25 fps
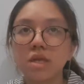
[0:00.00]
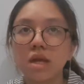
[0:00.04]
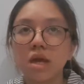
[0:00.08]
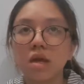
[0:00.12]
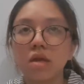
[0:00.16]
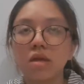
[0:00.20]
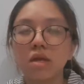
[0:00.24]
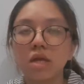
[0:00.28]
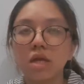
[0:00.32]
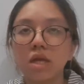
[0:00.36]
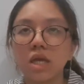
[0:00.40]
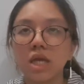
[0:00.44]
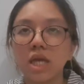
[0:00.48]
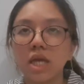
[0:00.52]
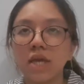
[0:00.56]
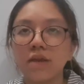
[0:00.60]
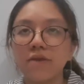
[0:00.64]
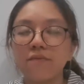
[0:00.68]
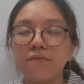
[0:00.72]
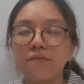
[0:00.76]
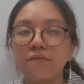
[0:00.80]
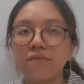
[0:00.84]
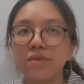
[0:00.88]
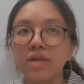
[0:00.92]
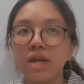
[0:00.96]
that
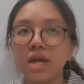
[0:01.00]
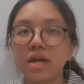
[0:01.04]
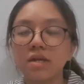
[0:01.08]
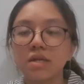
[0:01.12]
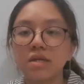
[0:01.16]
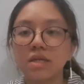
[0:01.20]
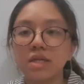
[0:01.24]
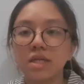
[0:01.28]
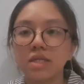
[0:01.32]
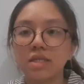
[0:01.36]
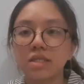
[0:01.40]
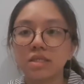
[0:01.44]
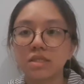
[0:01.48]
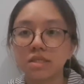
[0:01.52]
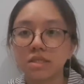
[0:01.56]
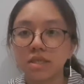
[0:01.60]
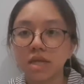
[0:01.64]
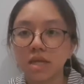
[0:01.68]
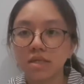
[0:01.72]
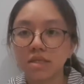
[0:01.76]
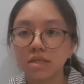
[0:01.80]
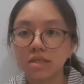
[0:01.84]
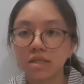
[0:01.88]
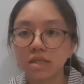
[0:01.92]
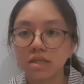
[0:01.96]
if there is
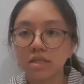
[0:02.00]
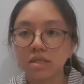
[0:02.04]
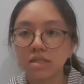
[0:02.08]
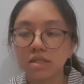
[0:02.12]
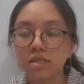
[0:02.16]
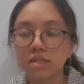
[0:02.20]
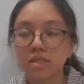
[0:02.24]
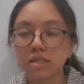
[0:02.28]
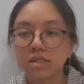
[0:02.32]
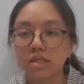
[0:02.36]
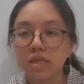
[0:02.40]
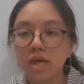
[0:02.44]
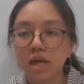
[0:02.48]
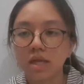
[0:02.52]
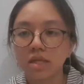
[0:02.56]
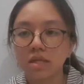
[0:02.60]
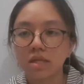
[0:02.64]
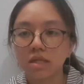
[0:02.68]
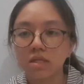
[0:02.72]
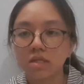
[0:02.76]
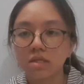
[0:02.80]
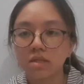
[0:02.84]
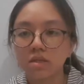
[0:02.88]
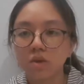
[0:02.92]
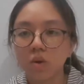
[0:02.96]
sentence that
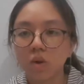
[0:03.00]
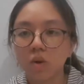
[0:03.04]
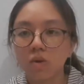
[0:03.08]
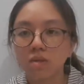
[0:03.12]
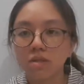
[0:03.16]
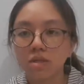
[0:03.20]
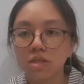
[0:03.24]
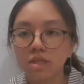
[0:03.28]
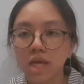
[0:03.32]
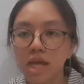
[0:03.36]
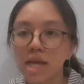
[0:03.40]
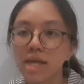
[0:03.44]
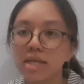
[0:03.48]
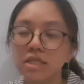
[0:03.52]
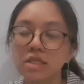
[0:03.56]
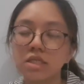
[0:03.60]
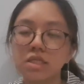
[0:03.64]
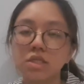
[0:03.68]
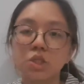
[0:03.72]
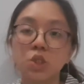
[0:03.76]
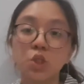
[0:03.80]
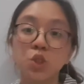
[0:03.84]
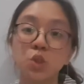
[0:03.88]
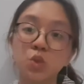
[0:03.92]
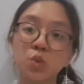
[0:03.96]
contains
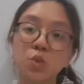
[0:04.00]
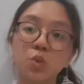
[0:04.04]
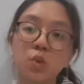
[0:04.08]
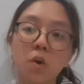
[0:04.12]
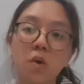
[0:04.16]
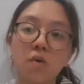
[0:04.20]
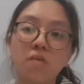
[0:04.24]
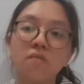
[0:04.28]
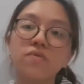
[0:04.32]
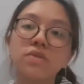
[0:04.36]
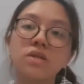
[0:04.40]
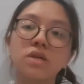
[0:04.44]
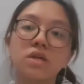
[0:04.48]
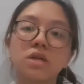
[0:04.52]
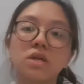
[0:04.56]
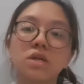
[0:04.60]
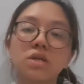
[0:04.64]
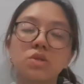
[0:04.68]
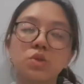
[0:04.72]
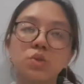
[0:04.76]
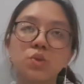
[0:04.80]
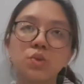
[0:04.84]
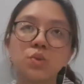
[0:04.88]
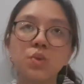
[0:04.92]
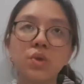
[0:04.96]

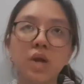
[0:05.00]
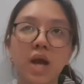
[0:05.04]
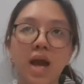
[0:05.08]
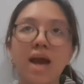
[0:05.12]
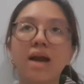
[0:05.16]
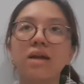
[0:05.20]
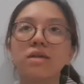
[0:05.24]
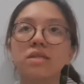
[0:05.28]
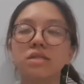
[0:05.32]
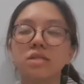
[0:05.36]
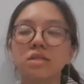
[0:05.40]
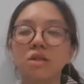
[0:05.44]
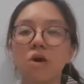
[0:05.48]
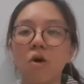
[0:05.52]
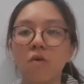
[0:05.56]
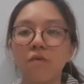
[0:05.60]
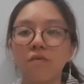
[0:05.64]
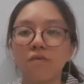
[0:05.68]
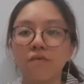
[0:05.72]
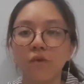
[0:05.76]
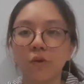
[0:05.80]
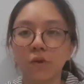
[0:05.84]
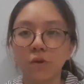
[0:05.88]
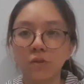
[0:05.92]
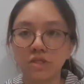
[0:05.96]
two kinds of
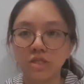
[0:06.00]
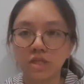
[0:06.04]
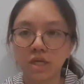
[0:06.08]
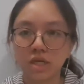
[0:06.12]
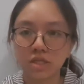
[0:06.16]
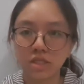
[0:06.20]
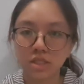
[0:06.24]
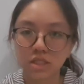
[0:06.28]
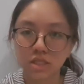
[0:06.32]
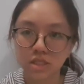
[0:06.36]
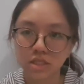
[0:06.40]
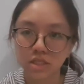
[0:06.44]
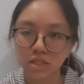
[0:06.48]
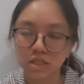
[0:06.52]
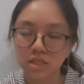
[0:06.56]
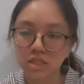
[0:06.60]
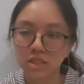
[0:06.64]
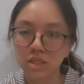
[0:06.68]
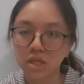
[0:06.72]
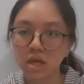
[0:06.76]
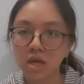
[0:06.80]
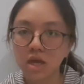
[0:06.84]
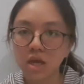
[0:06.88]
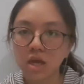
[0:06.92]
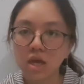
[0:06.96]
conjunctions,
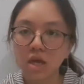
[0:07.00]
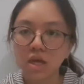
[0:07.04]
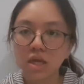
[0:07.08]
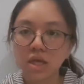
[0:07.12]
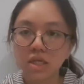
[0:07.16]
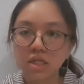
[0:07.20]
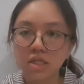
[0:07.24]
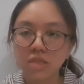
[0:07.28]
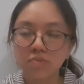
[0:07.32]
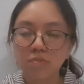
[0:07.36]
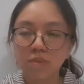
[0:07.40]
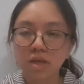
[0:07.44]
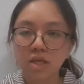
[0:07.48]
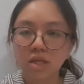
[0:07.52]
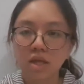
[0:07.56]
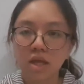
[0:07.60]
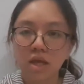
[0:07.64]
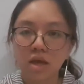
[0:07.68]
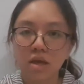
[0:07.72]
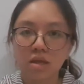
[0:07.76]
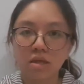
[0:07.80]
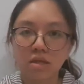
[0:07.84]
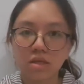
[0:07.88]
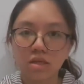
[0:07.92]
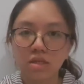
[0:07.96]
it means
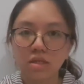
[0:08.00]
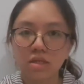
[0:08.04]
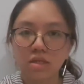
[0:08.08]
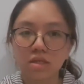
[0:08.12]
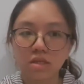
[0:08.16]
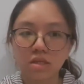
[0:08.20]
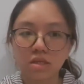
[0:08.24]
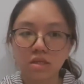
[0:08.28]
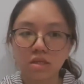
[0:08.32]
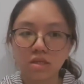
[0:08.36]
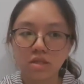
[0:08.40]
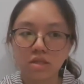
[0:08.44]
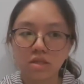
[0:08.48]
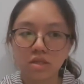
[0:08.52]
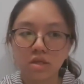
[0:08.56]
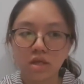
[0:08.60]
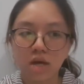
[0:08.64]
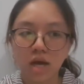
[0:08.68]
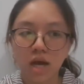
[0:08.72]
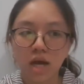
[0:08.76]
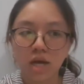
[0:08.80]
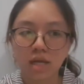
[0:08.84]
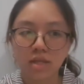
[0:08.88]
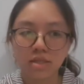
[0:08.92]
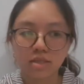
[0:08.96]

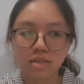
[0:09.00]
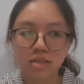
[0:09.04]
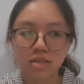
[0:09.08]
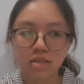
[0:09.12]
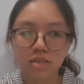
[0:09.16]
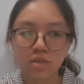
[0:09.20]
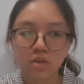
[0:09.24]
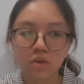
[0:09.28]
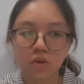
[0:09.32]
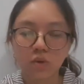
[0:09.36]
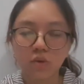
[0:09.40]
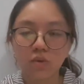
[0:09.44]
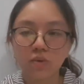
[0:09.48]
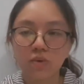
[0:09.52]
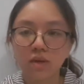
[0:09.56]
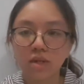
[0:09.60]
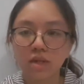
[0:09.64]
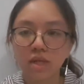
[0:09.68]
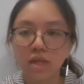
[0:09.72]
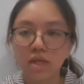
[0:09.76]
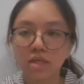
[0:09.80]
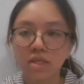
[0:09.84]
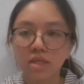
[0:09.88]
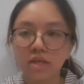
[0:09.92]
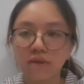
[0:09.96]
as
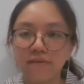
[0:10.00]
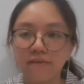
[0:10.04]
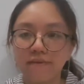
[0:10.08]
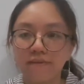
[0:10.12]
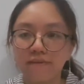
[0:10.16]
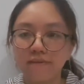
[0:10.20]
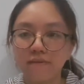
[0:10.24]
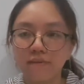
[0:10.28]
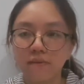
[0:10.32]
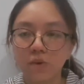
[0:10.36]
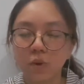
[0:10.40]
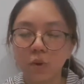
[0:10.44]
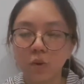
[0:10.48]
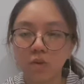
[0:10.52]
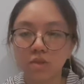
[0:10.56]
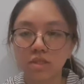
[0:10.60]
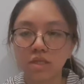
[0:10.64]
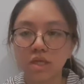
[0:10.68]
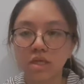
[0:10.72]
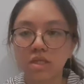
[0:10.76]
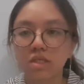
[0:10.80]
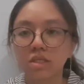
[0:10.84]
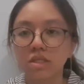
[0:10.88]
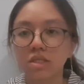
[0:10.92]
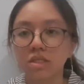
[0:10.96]
correlative
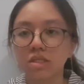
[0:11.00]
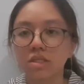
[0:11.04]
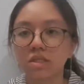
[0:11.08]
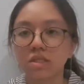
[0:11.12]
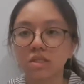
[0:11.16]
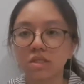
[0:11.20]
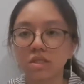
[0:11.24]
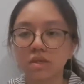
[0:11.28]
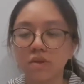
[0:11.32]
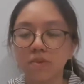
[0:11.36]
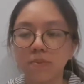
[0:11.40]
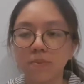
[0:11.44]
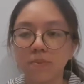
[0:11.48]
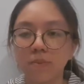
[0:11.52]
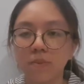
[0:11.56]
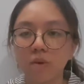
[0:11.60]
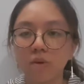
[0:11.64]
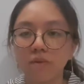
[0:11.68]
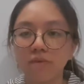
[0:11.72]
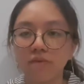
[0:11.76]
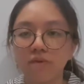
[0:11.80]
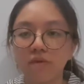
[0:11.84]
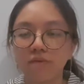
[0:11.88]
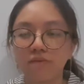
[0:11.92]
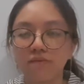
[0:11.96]
conjunctions.
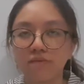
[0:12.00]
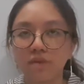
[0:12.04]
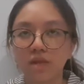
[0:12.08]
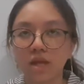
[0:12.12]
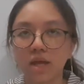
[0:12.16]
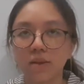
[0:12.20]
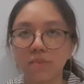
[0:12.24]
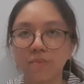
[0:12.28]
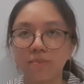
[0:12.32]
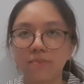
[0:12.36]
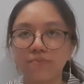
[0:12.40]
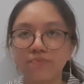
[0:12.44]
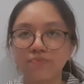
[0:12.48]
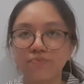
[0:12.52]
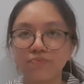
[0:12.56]
Both of them